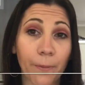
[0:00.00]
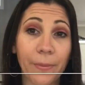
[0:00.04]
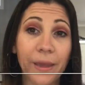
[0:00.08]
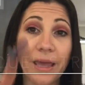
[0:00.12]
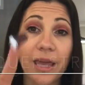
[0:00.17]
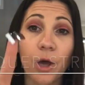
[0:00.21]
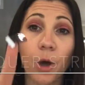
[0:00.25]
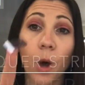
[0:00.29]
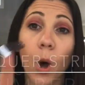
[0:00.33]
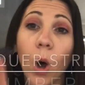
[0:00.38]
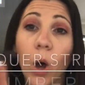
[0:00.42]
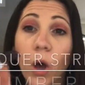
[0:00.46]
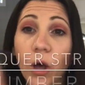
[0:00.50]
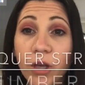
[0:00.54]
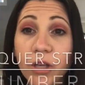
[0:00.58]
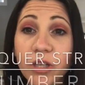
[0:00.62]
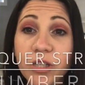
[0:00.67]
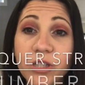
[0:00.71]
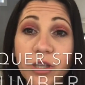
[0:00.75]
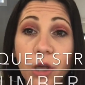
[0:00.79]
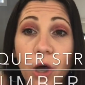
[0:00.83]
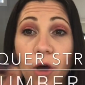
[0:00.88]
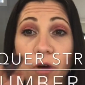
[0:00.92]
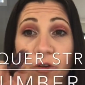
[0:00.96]

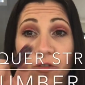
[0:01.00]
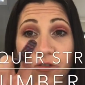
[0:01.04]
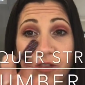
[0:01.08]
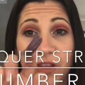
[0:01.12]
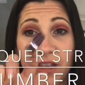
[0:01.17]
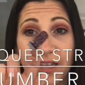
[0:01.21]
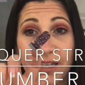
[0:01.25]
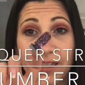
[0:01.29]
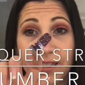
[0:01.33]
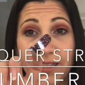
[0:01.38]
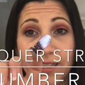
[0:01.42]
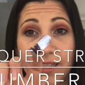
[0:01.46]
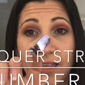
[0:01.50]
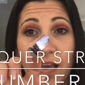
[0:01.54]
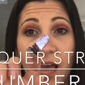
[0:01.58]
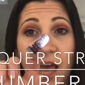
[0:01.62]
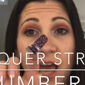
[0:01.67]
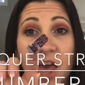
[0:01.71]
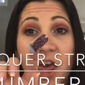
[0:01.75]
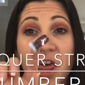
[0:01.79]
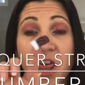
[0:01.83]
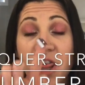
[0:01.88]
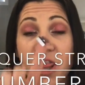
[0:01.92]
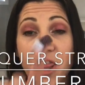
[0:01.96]
because of this
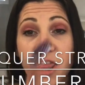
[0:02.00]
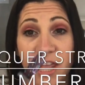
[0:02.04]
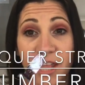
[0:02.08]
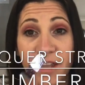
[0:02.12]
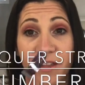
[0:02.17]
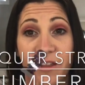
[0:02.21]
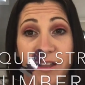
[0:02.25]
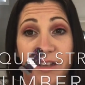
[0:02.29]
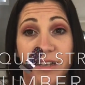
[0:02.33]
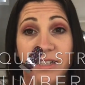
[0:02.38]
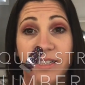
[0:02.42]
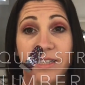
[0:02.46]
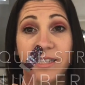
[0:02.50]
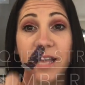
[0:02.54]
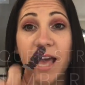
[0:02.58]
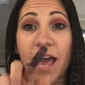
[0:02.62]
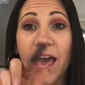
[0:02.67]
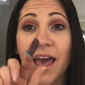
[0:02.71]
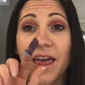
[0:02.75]
thinness,